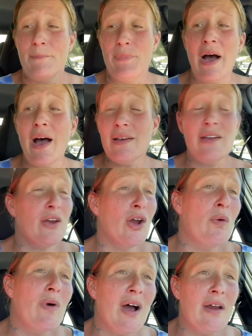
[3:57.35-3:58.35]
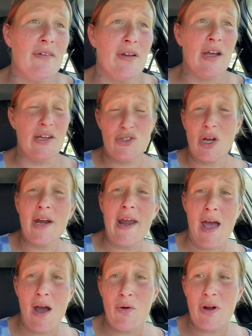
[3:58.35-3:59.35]
But you know what? It took an
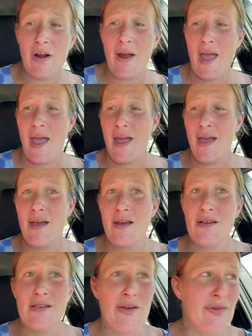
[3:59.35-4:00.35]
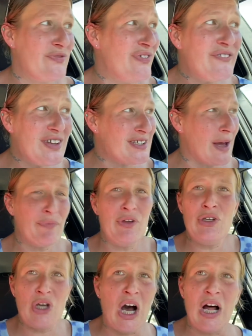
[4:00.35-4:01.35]
hour and it was
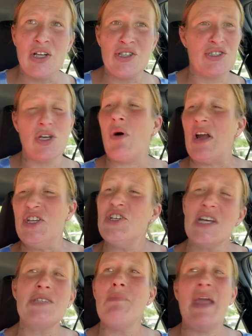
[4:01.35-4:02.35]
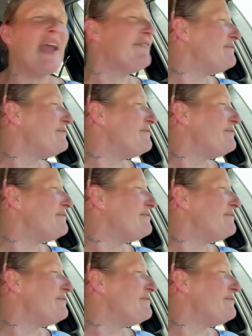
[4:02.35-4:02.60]
$50-something, so I just made